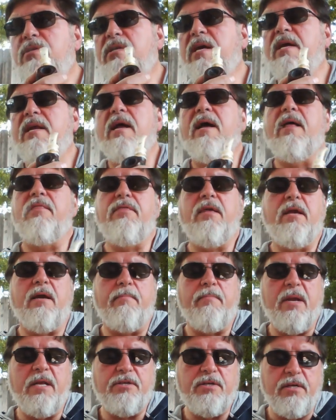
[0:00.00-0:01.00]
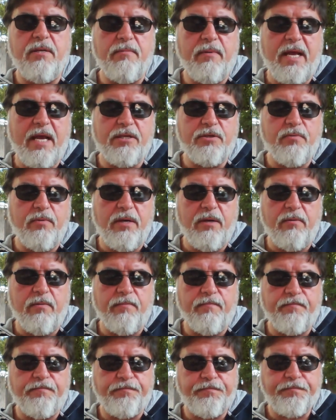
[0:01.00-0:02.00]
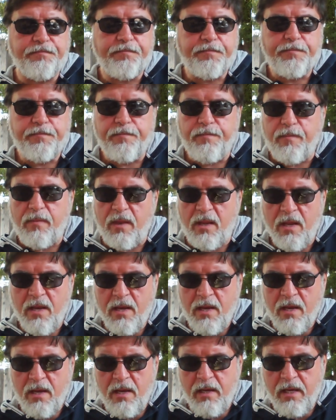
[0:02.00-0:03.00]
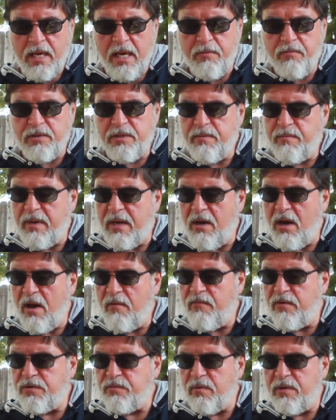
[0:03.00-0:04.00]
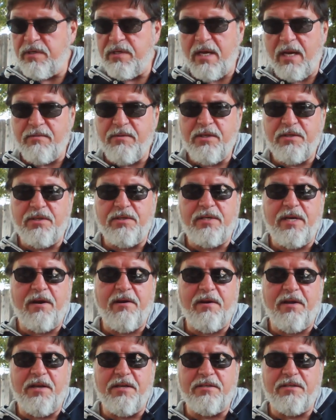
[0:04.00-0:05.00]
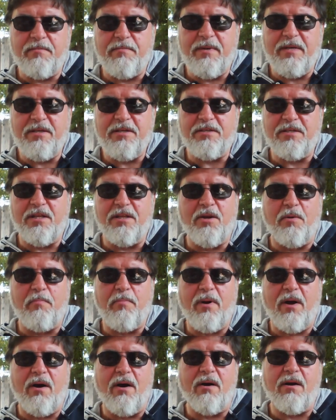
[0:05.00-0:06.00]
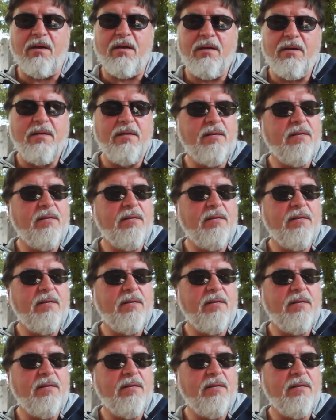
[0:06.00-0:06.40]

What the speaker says: Kid, I think I mentioned him last week. Kid was in my office one time, just as arrogant as can be, just a little punk.